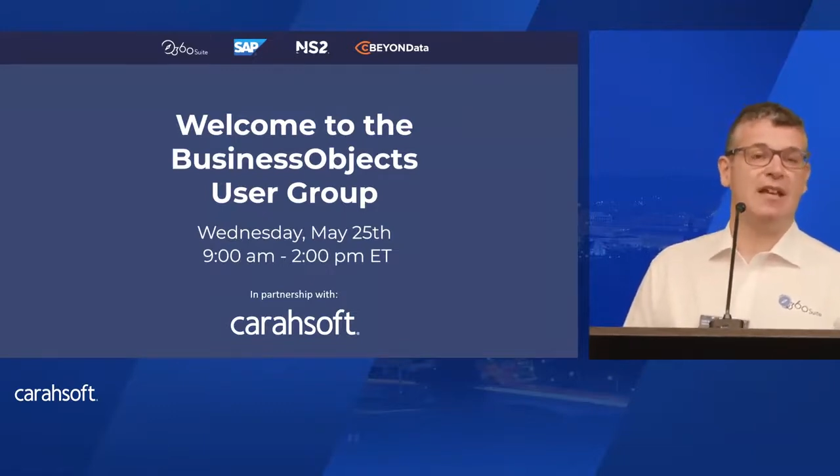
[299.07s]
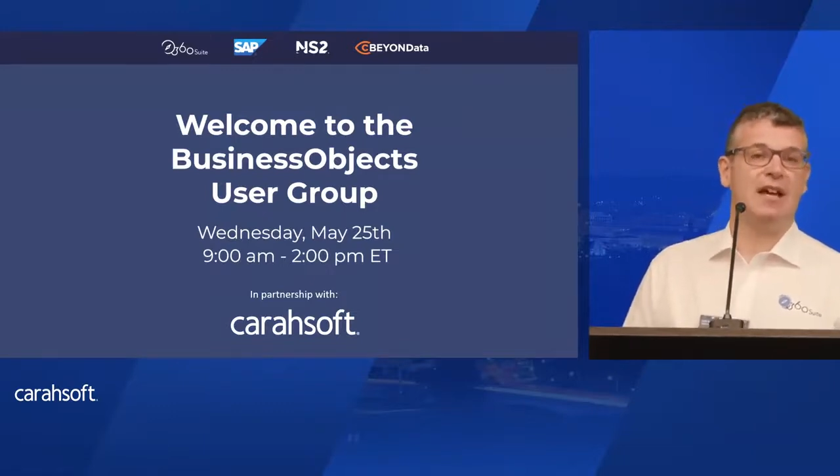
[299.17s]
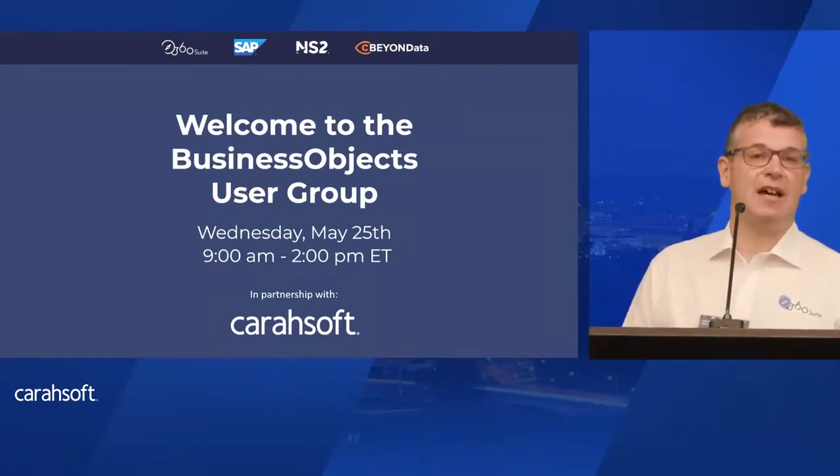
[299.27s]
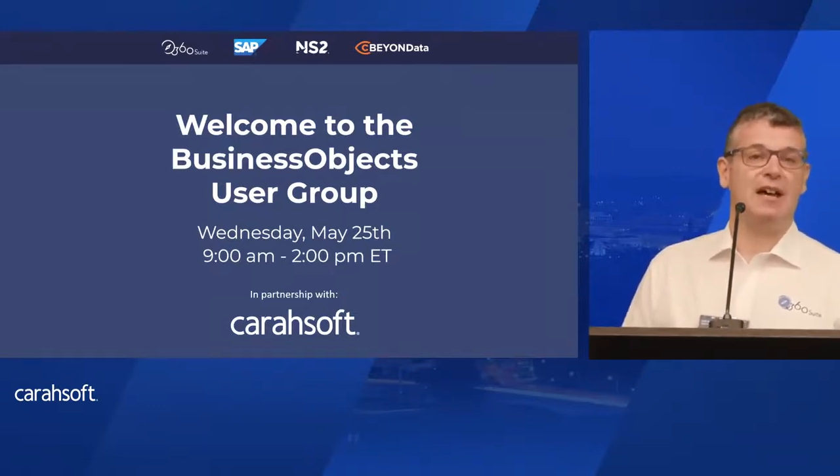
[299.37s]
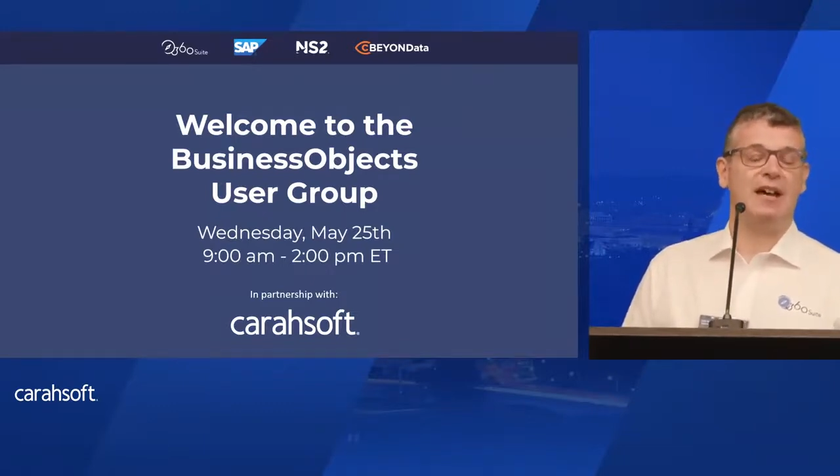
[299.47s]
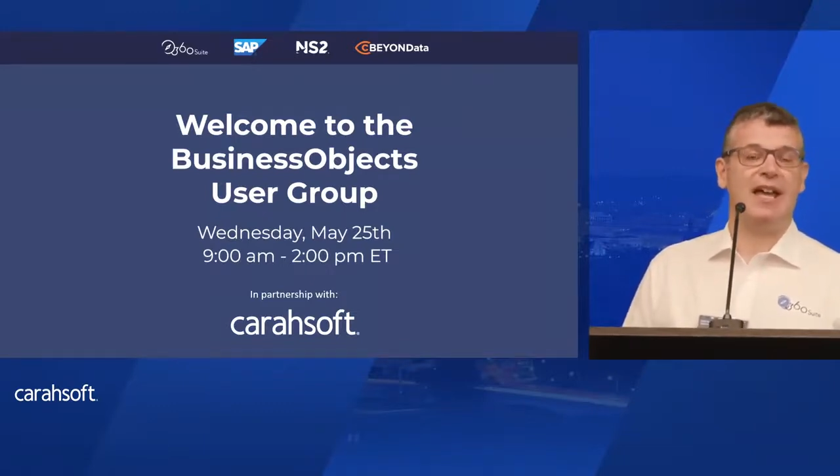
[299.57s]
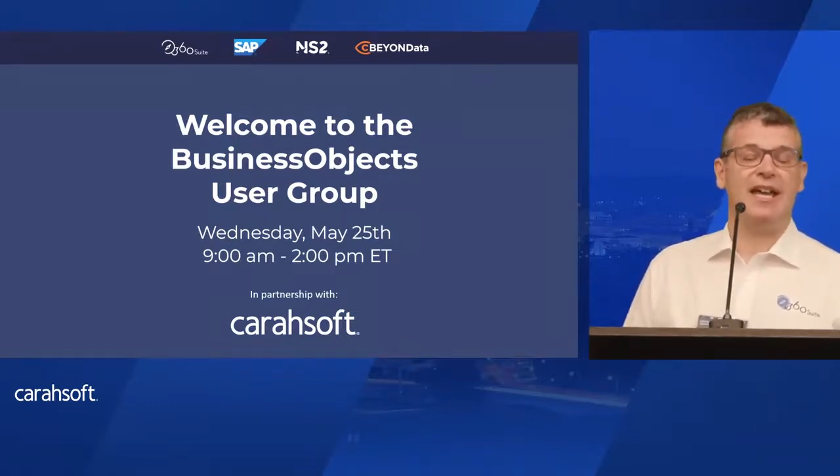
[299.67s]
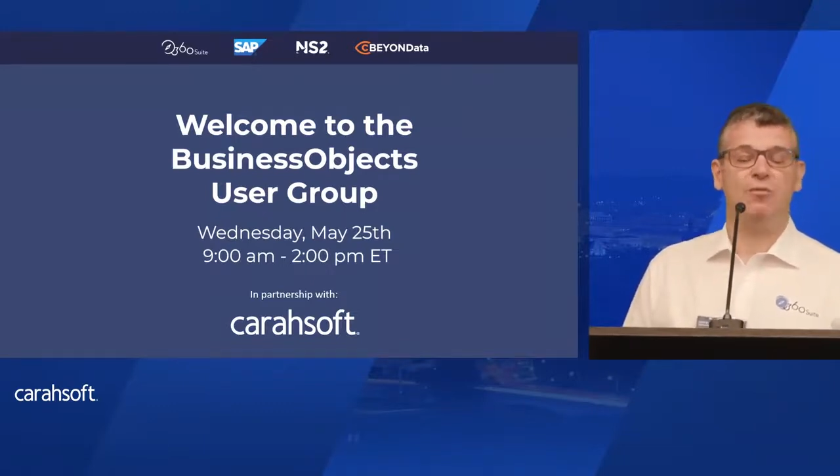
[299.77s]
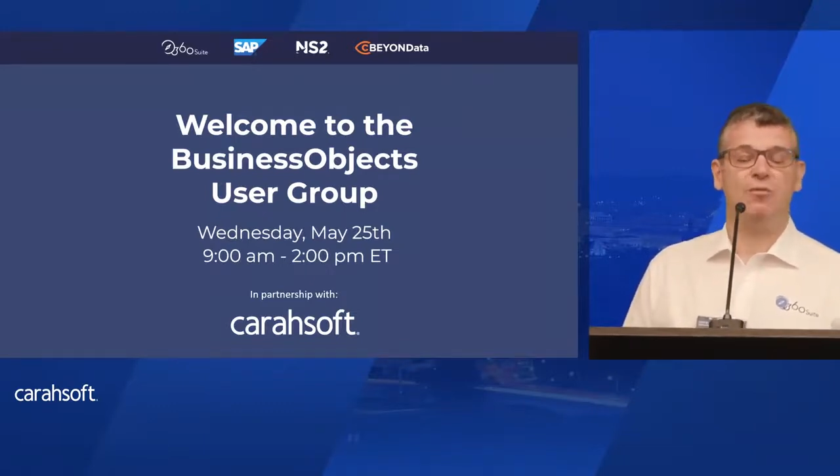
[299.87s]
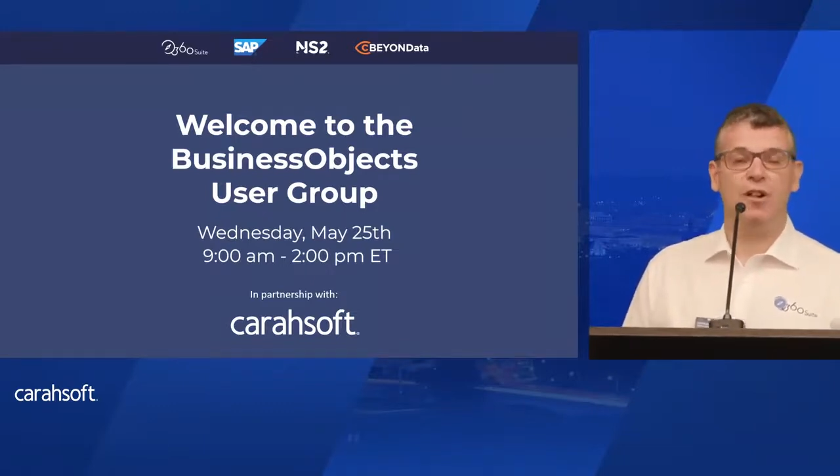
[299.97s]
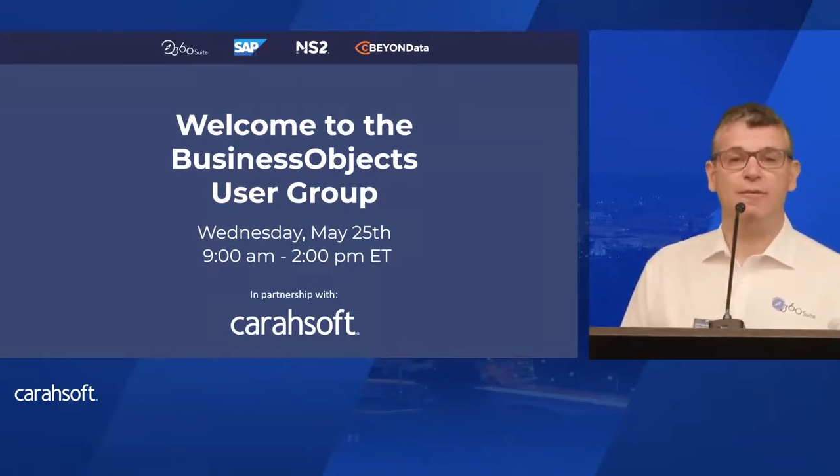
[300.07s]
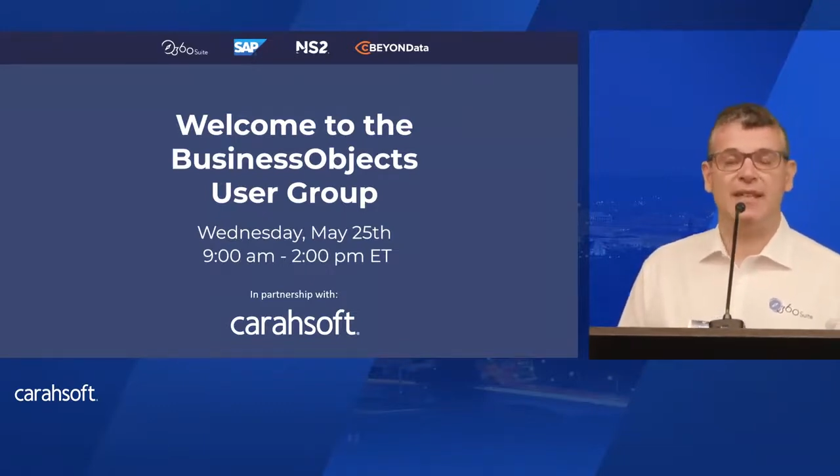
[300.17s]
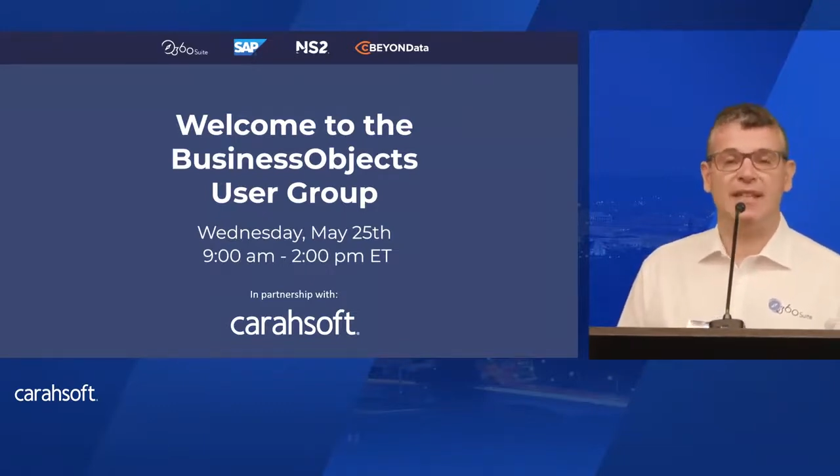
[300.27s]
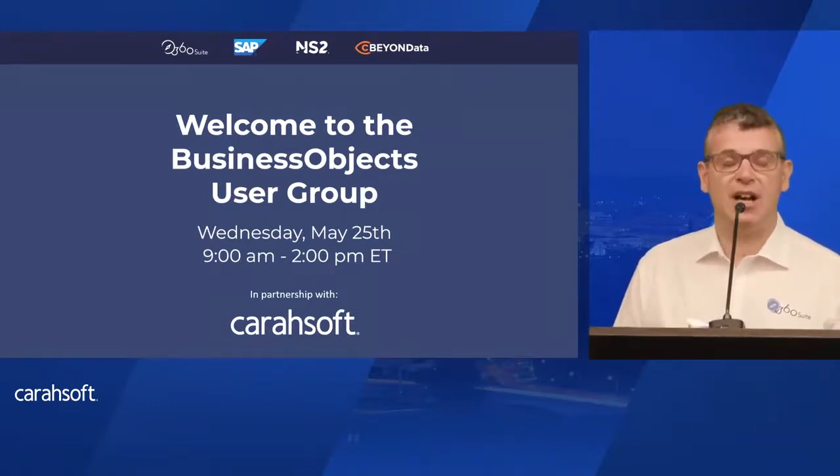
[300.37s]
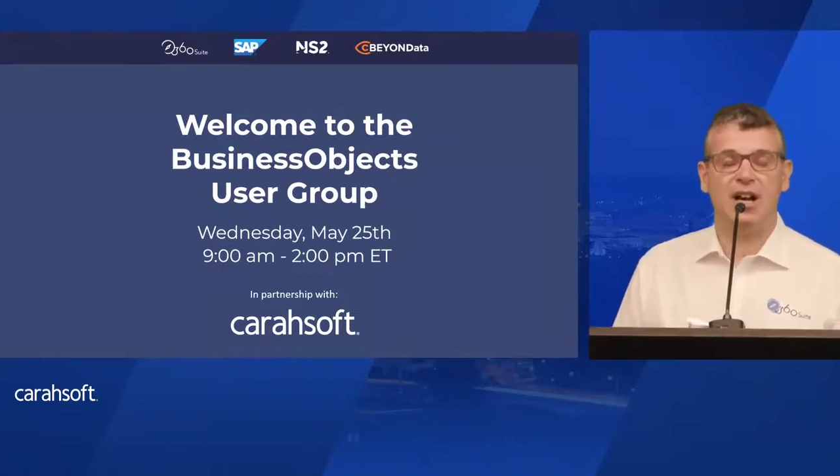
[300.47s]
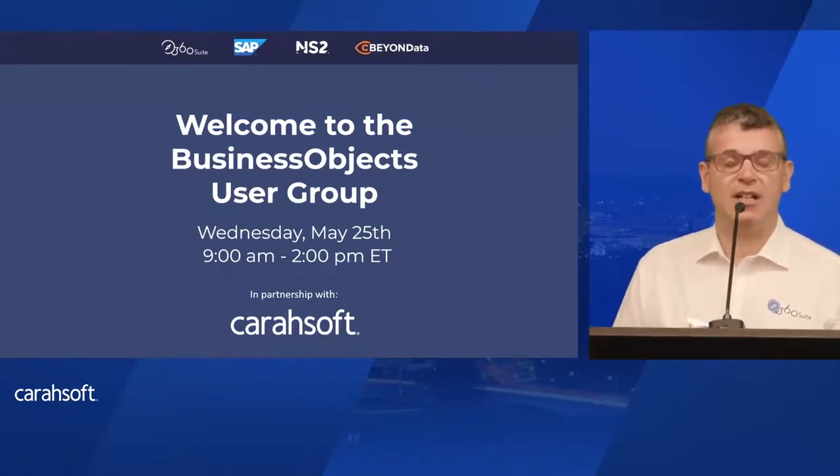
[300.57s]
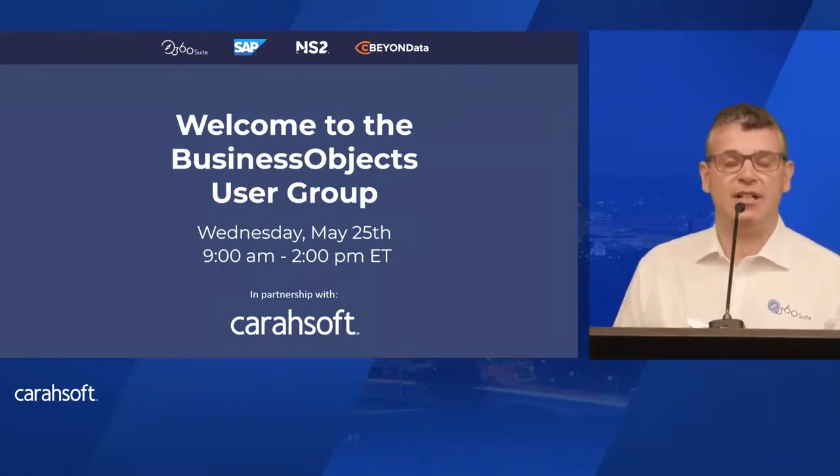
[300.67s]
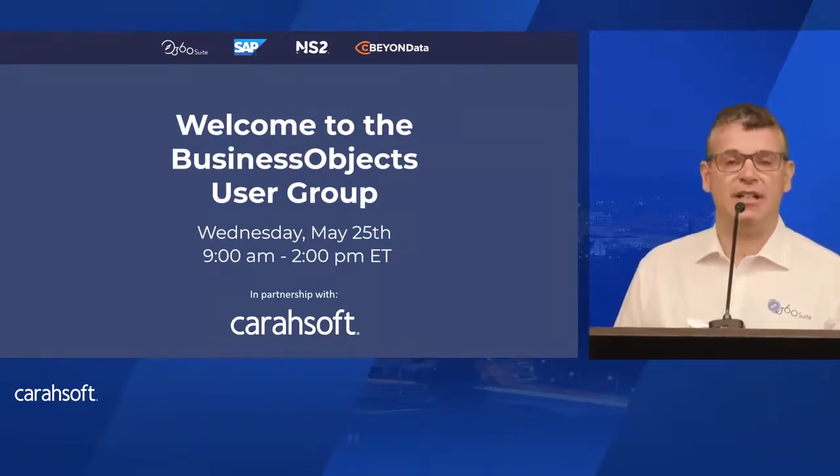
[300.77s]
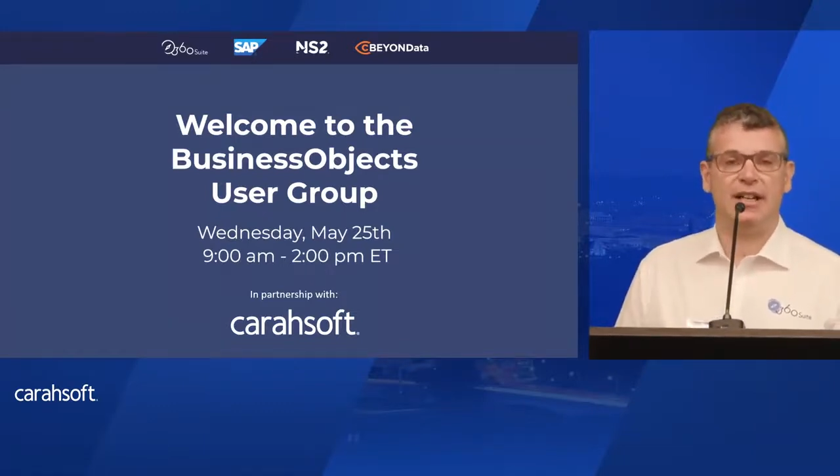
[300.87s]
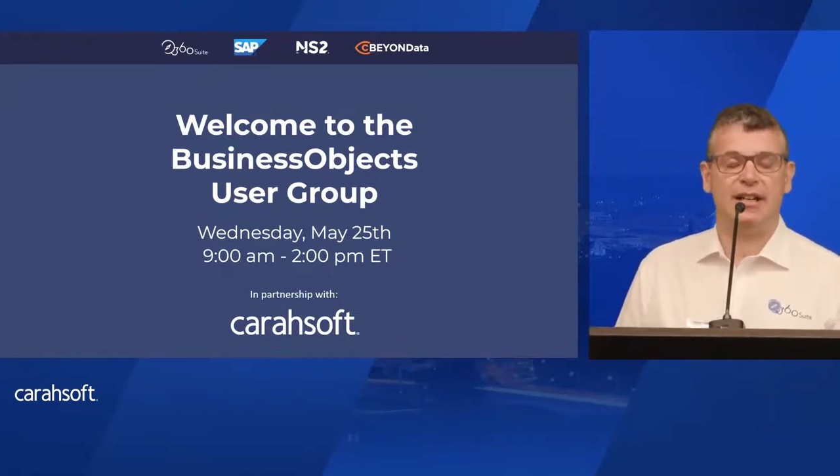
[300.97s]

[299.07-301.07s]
and will be on